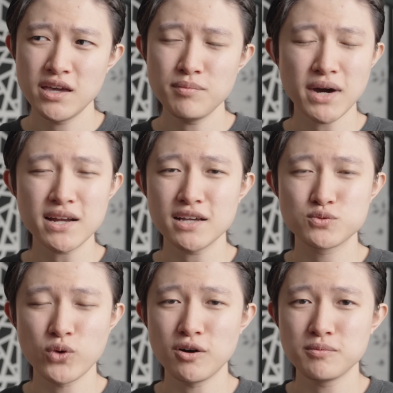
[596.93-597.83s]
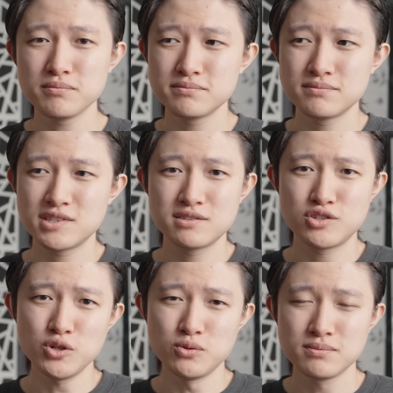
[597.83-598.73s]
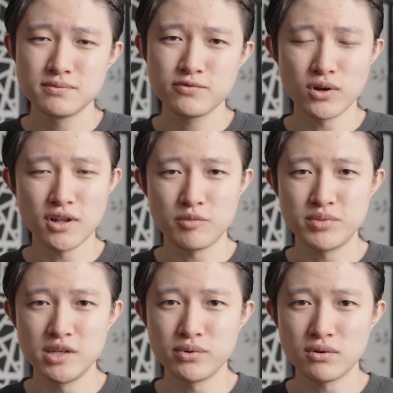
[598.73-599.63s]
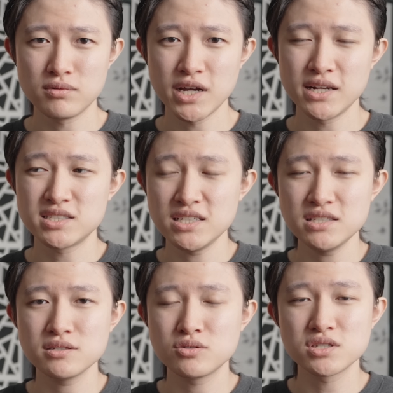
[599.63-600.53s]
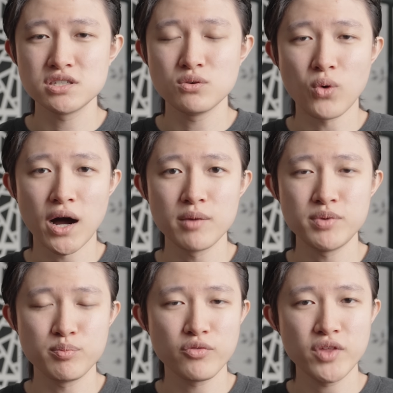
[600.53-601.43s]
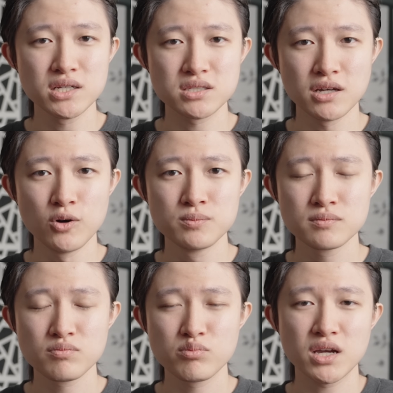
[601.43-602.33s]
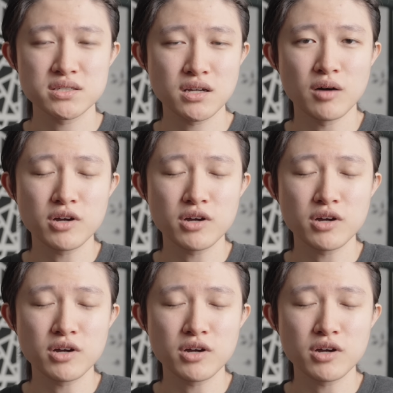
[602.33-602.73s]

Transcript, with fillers: it might as well do for a lot of people. And it's easy to see why people think so, because it